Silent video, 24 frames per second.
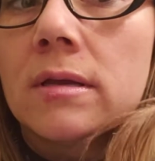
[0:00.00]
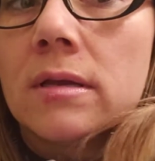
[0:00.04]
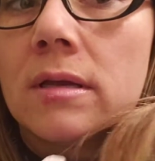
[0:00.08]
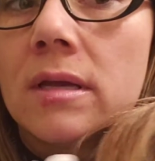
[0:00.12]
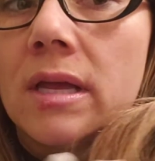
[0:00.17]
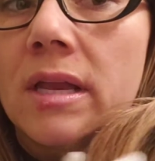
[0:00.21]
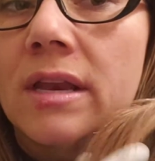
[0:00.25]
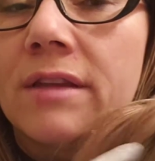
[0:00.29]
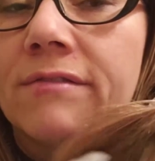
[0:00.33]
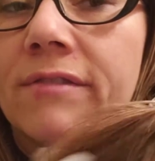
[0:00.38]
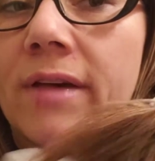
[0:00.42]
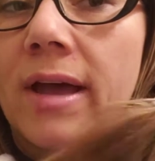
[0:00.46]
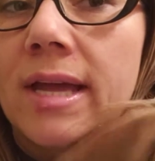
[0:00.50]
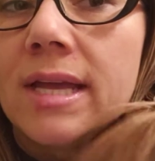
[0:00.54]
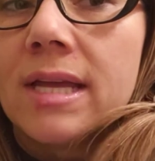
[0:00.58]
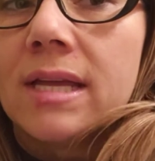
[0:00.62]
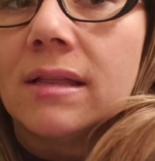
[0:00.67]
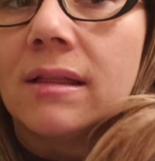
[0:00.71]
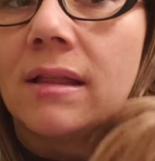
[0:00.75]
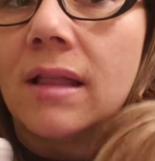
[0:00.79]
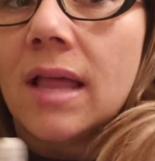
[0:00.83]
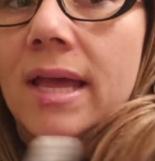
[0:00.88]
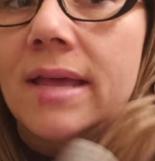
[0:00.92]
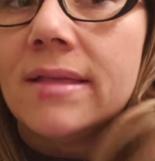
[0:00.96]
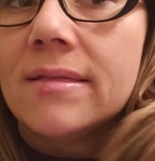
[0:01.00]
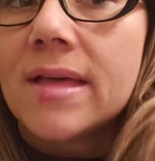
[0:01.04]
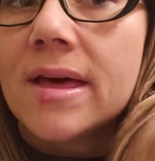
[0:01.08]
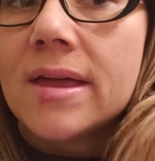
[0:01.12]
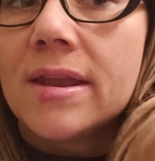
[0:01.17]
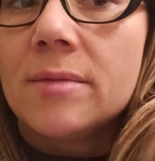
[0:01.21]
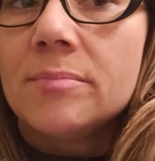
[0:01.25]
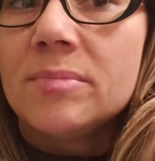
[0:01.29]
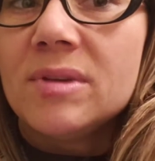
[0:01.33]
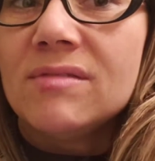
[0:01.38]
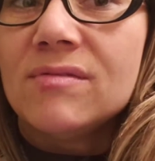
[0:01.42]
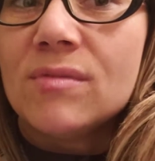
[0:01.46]
and if I can lighten that
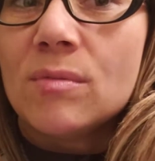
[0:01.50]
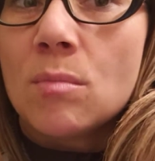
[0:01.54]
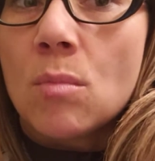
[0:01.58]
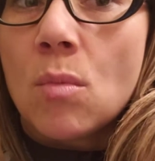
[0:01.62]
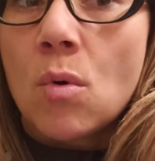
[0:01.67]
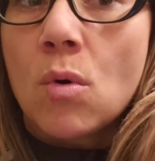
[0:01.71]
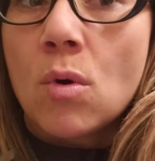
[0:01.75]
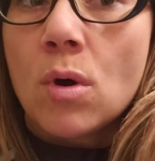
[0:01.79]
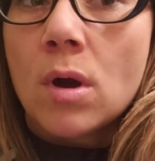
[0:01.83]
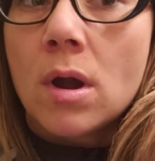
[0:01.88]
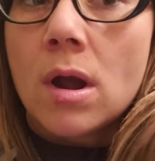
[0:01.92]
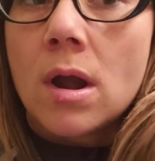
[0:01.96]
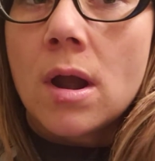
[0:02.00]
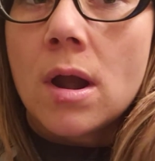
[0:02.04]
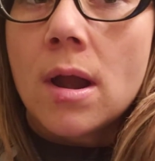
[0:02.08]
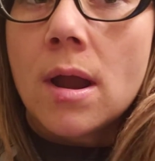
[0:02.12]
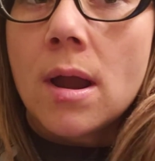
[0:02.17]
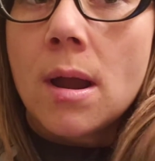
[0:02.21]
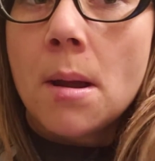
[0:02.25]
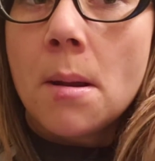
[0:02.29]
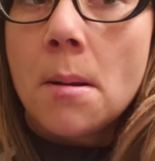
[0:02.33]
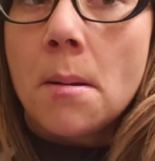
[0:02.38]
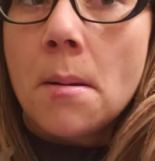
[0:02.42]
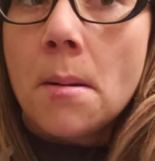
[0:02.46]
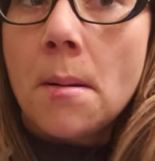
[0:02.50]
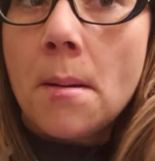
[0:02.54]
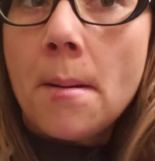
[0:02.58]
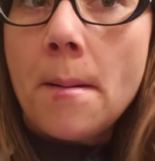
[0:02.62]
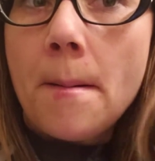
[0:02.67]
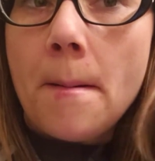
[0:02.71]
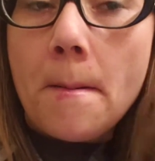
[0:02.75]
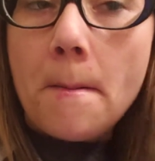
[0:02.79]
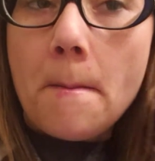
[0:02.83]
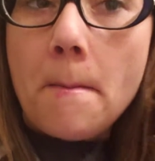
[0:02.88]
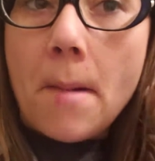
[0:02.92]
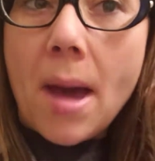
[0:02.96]
up even more,
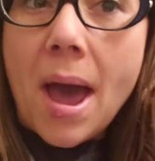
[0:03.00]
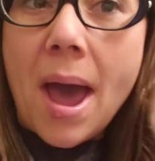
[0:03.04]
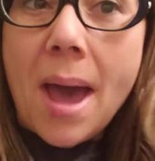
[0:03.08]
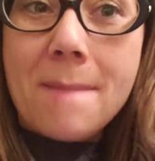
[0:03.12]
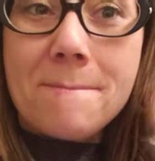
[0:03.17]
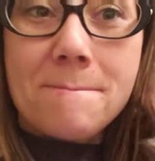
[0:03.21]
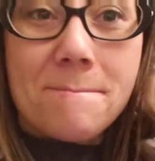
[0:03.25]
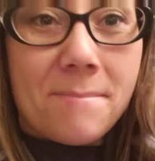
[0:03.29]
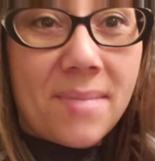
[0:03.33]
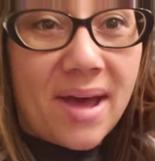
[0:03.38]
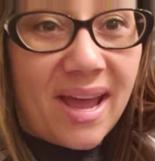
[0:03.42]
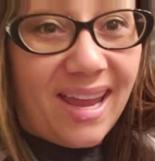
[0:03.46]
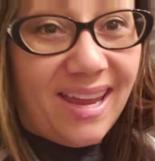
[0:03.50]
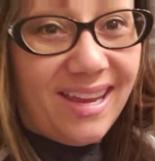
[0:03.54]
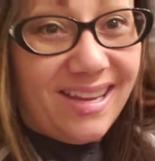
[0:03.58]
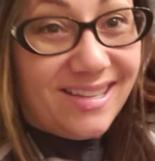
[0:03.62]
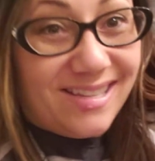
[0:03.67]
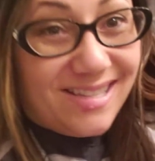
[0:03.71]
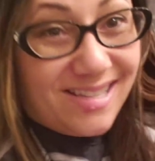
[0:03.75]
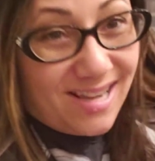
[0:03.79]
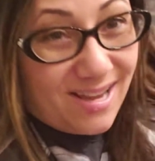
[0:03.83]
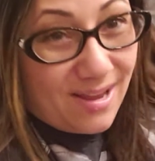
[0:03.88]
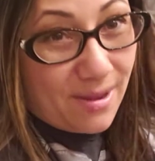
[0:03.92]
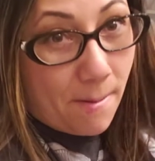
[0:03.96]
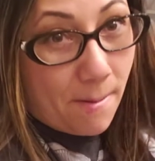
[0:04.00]
I might